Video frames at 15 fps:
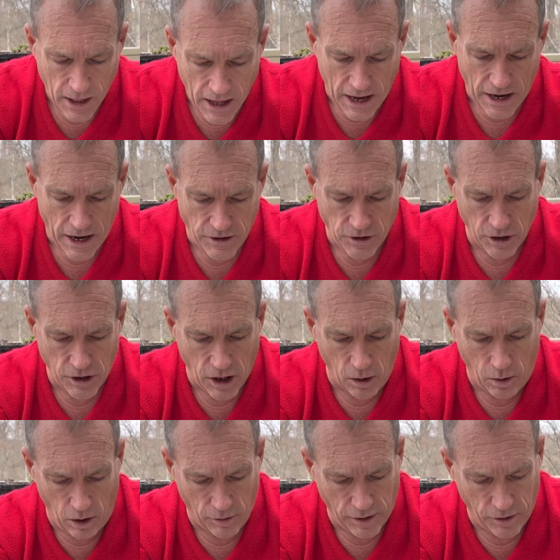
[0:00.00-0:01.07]
And, and you go
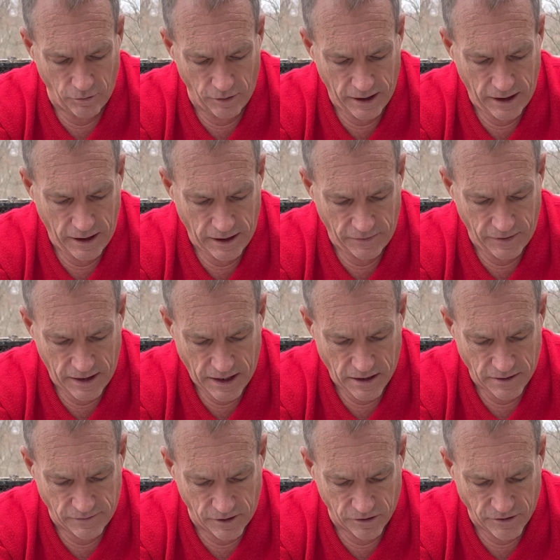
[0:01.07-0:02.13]
on and read at the end
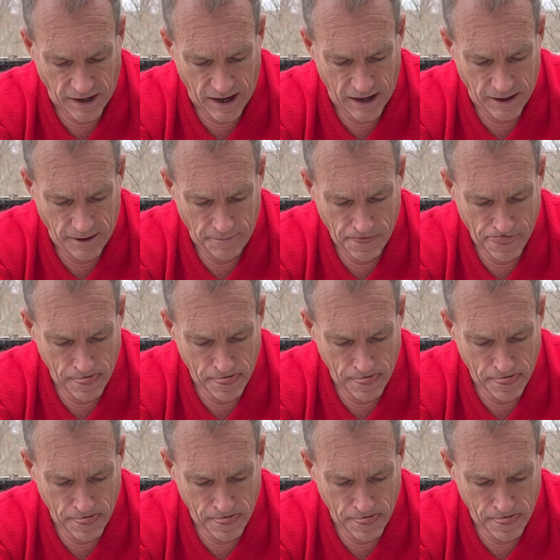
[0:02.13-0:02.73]
of verse 9